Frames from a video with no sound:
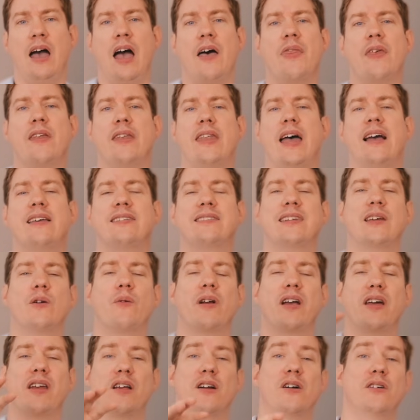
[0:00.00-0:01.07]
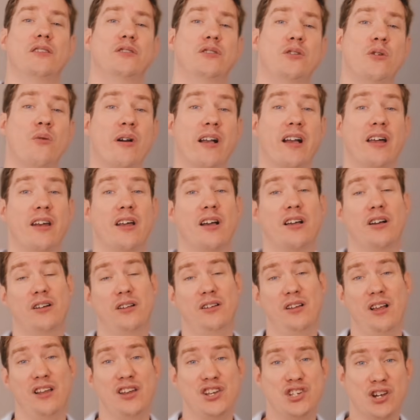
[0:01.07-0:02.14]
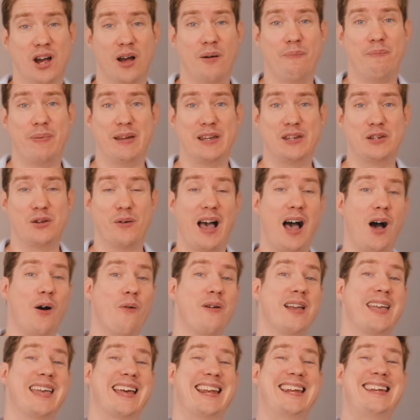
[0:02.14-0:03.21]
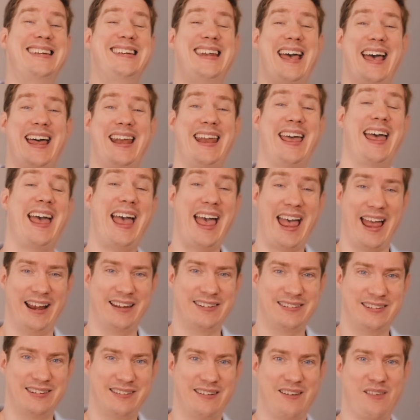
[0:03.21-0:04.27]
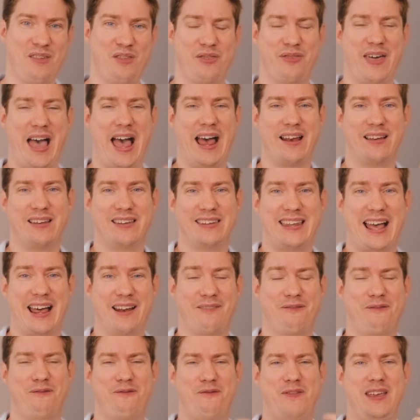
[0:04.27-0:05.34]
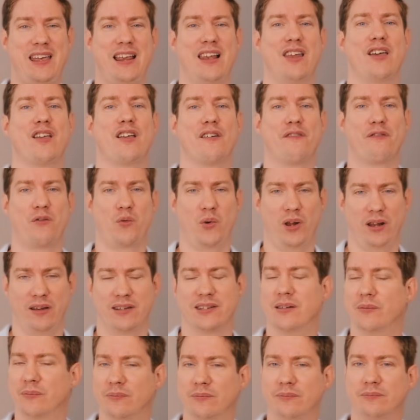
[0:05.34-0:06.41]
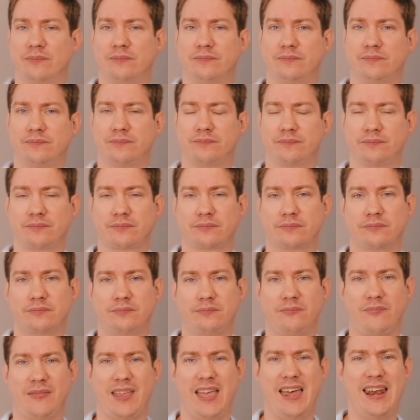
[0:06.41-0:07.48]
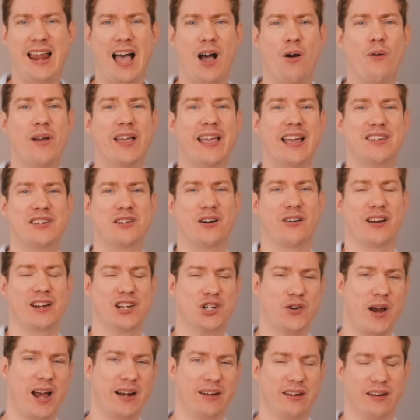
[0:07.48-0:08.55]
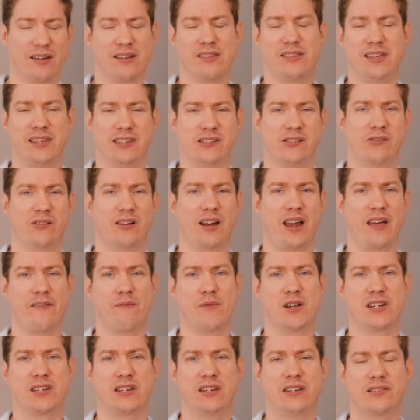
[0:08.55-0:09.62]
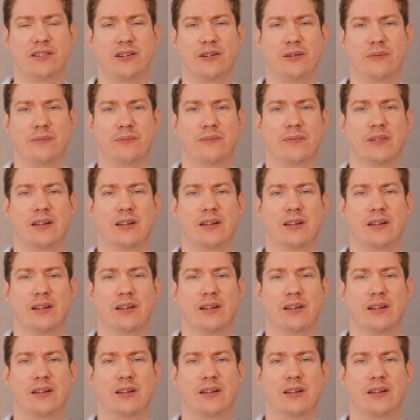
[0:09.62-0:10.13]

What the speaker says: And the next thing we're going to do, we're going to jump into how we can 10x that feeling of realism and how we can start attracting the things in our life much easier.